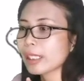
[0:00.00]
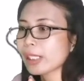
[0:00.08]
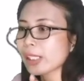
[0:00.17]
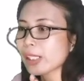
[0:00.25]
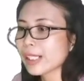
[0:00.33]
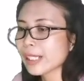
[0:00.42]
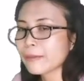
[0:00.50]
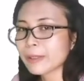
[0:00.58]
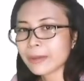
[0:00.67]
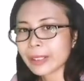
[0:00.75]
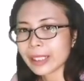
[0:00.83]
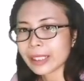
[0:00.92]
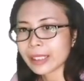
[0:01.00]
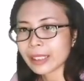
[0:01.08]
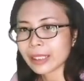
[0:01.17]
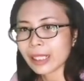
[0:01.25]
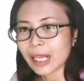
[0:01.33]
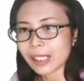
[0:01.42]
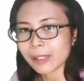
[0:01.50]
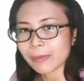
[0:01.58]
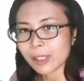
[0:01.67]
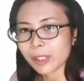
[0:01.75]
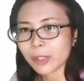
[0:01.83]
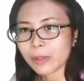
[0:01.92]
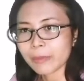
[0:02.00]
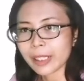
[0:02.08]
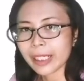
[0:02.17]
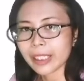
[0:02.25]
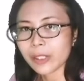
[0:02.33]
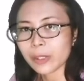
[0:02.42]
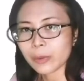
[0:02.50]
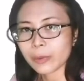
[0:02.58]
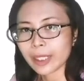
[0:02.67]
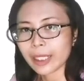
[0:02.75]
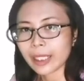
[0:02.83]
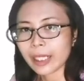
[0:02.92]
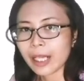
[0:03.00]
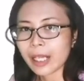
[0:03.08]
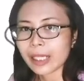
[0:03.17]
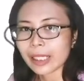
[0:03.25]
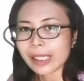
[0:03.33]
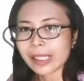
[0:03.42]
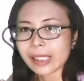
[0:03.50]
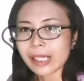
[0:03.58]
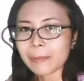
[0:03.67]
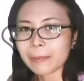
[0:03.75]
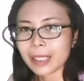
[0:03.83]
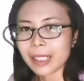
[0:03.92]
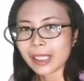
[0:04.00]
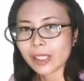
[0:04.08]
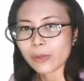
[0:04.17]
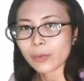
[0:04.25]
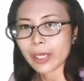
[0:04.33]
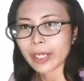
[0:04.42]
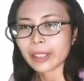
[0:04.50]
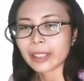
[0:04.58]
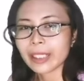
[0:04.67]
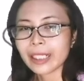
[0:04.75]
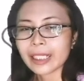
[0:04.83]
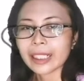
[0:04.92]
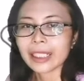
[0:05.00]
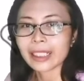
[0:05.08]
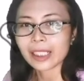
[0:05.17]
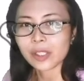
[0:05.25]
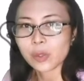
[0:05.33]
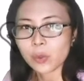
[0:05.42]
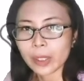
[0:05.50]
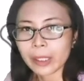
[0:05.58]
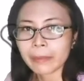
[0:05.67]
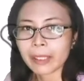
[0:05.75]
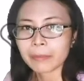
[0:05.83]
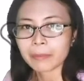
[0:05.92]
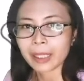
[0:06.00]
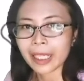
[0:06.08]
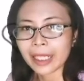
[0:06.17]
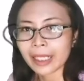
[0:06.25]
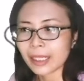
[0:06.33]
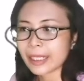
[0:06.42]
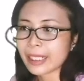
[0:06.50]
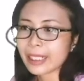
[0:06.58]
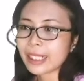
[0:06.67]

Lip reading: in slivering, as mentioned by Joey, is a place where he can swim and play